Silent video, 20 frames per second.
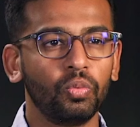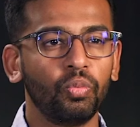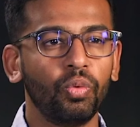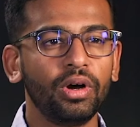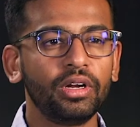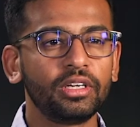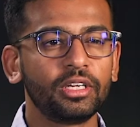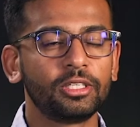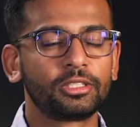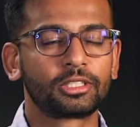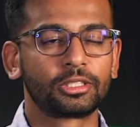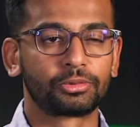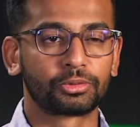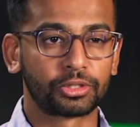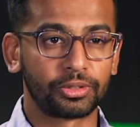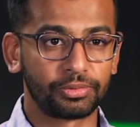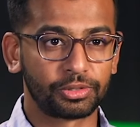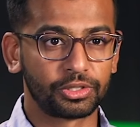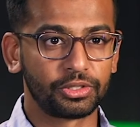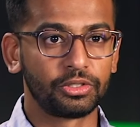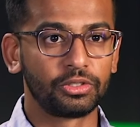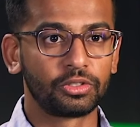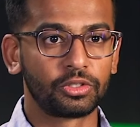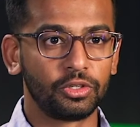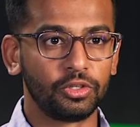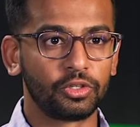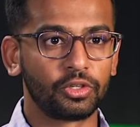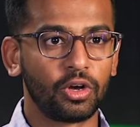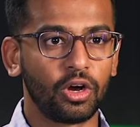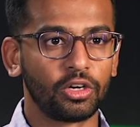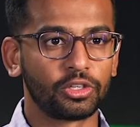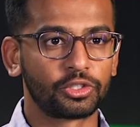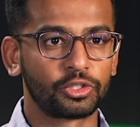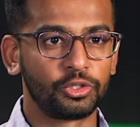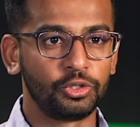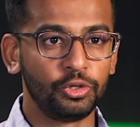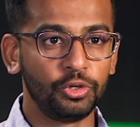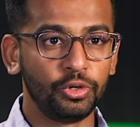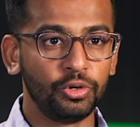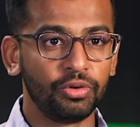what a subscription could cost
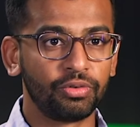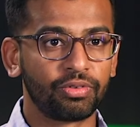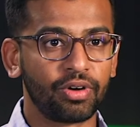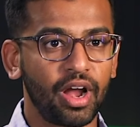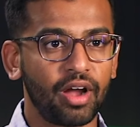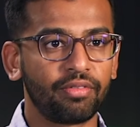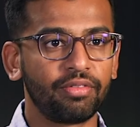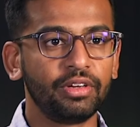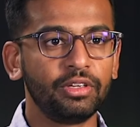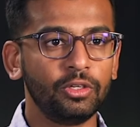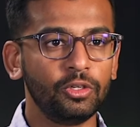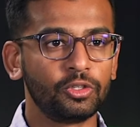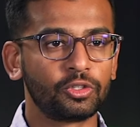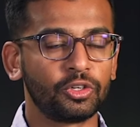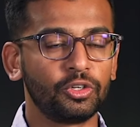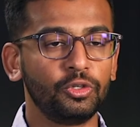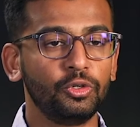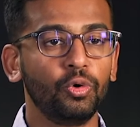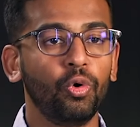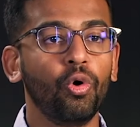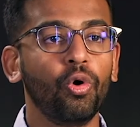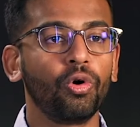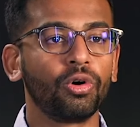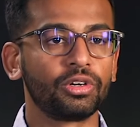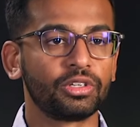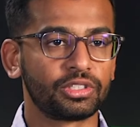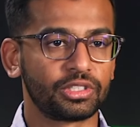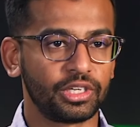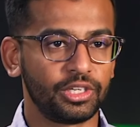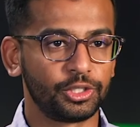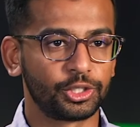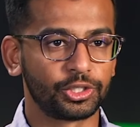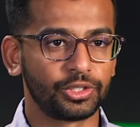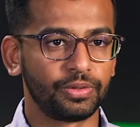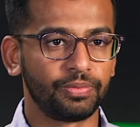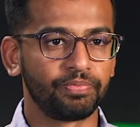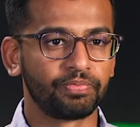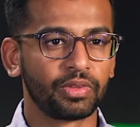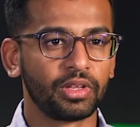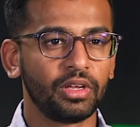you for every user in your
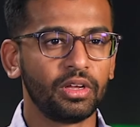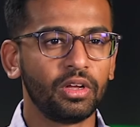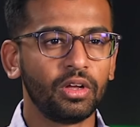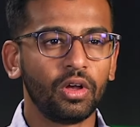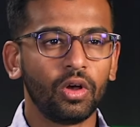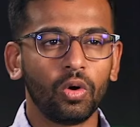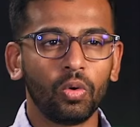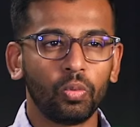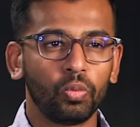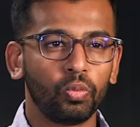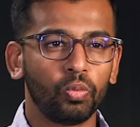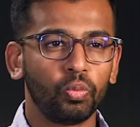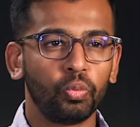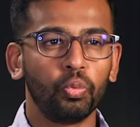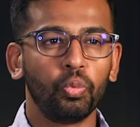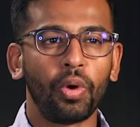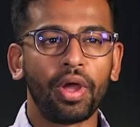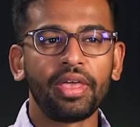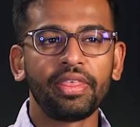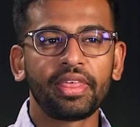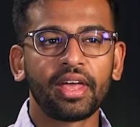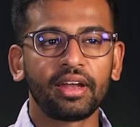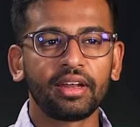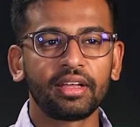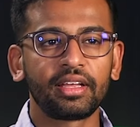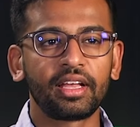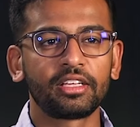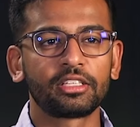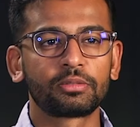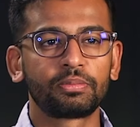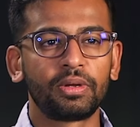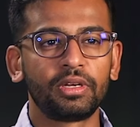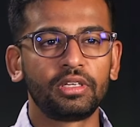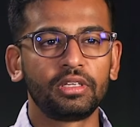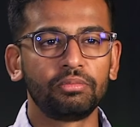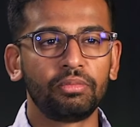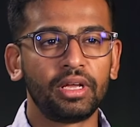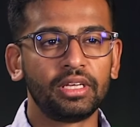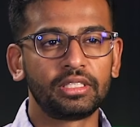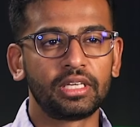organization. Weigh that against
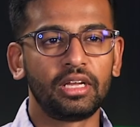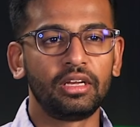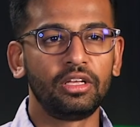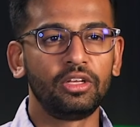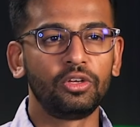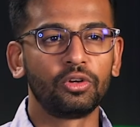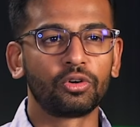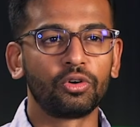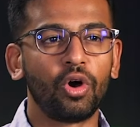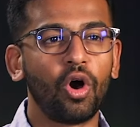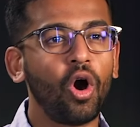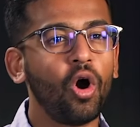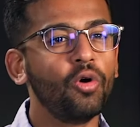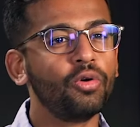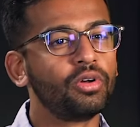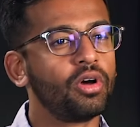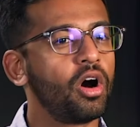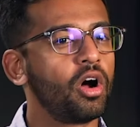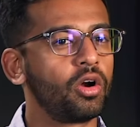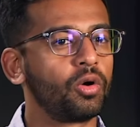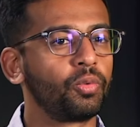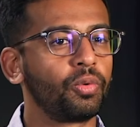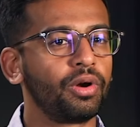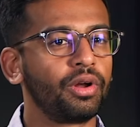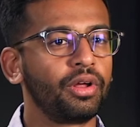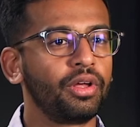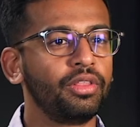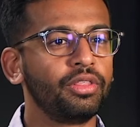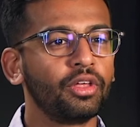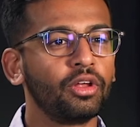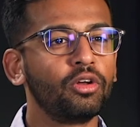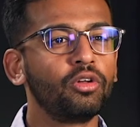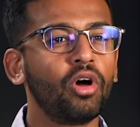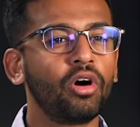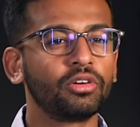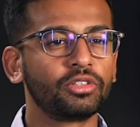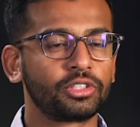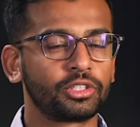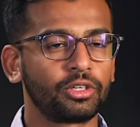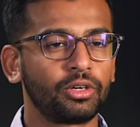maintaining your own hardware in the
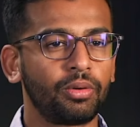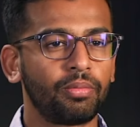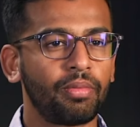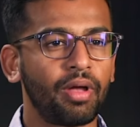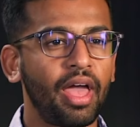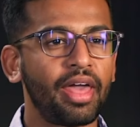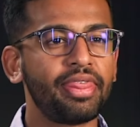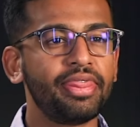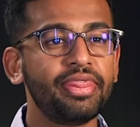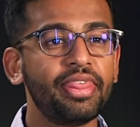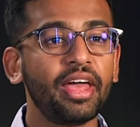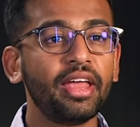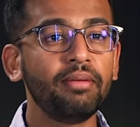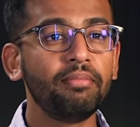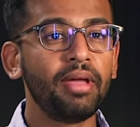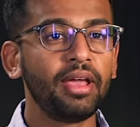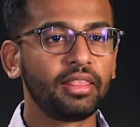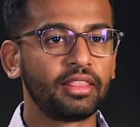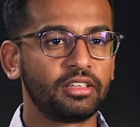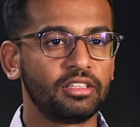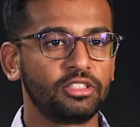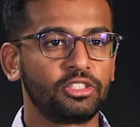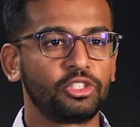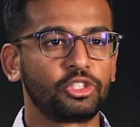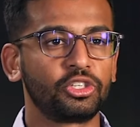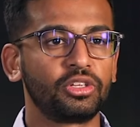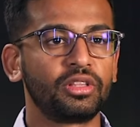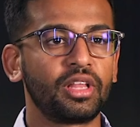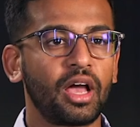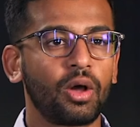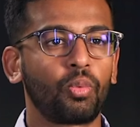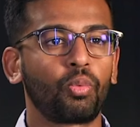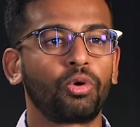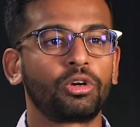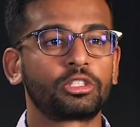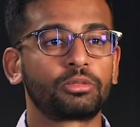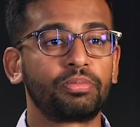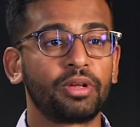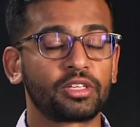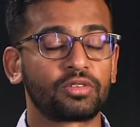long term, and then make the decision that
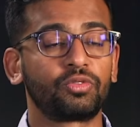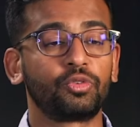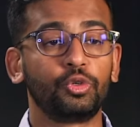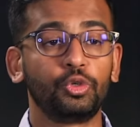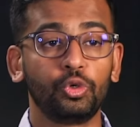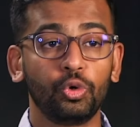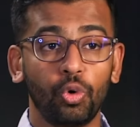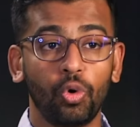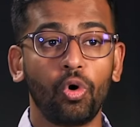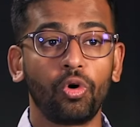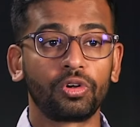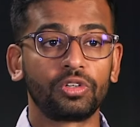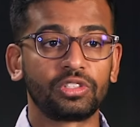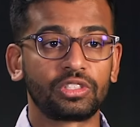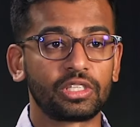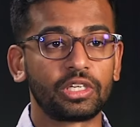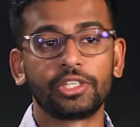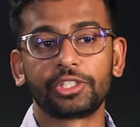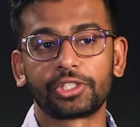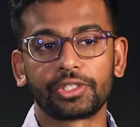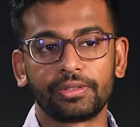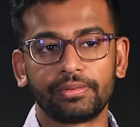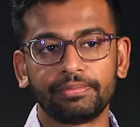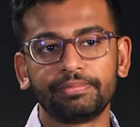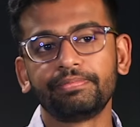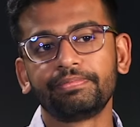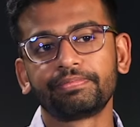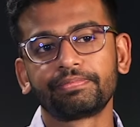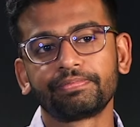works best for your organization.